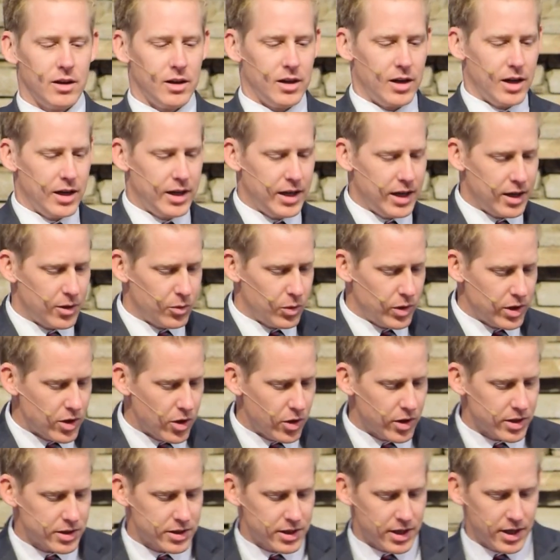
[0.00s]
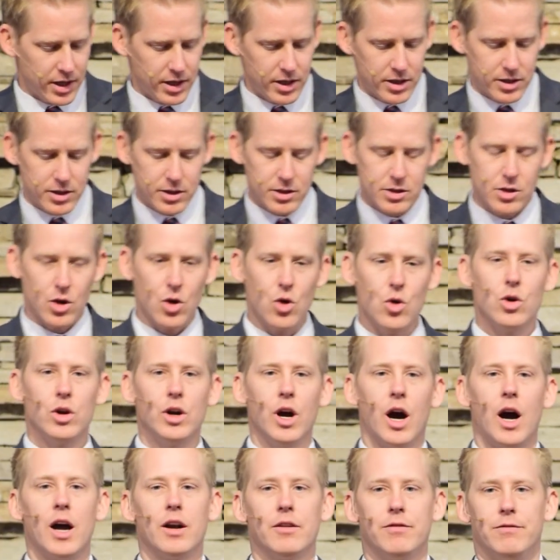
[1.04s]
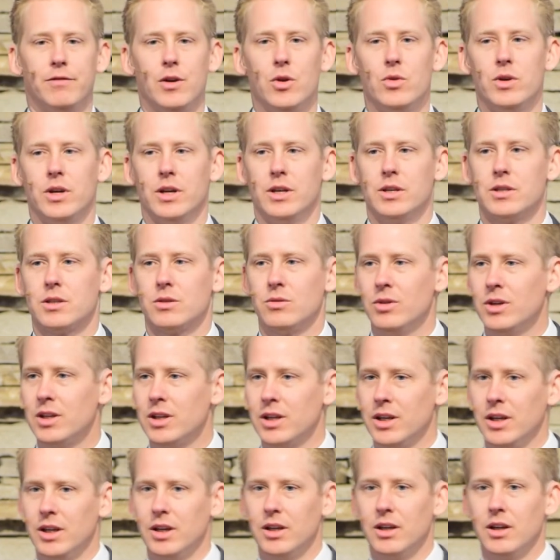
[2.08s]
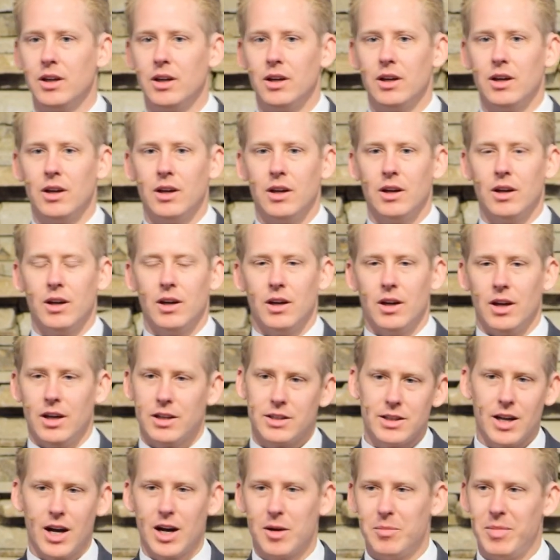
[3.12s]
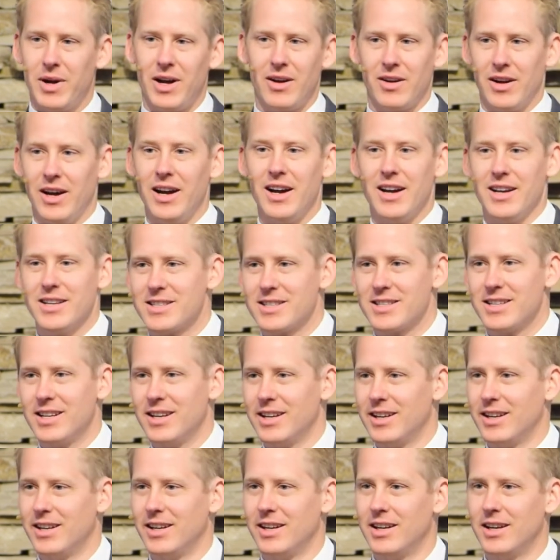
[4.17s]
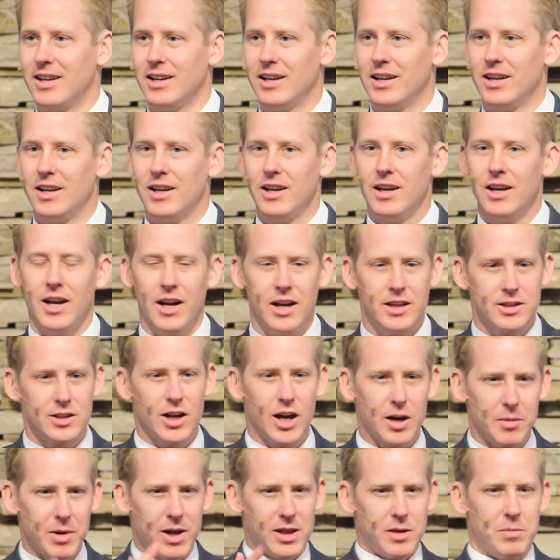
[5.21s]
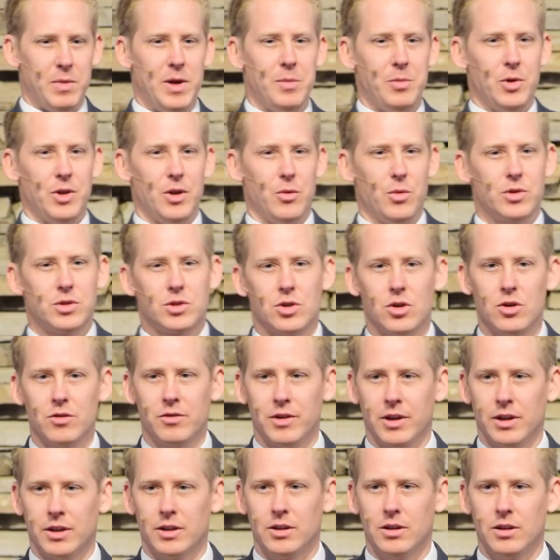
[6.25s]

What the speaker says: Again, we notice that it's so God-focused. Really, it's not about us. And it's not about the people that we're serving.